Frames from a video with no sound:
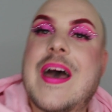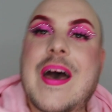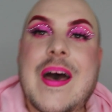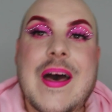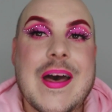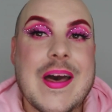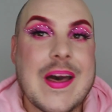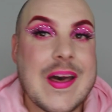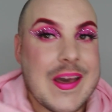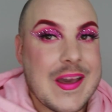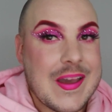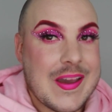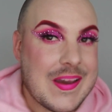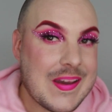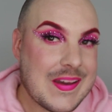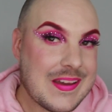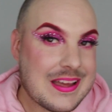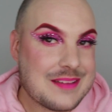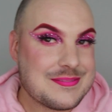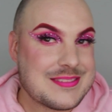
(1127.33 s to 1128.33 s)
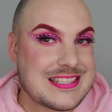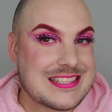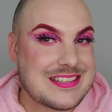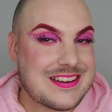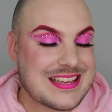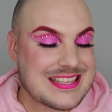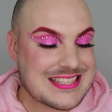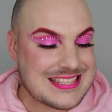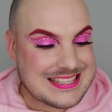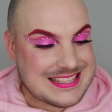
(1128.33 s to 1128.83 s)
I'm so
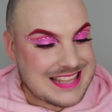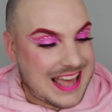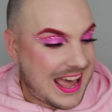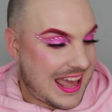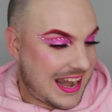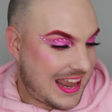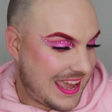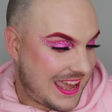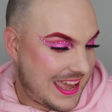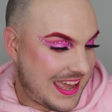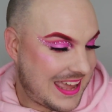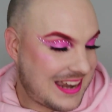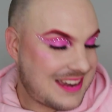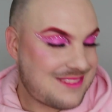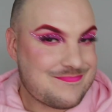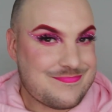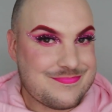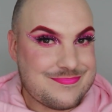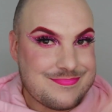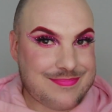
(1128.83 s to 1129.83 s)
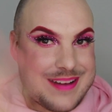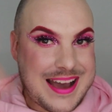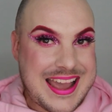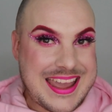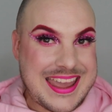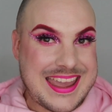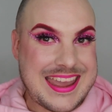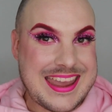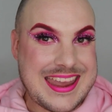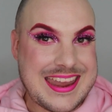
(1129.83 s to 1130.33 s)
excited.
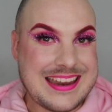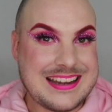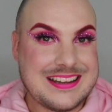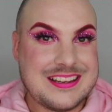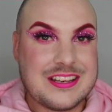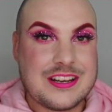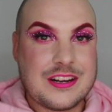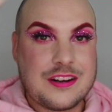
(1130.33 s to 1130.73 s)
Bye.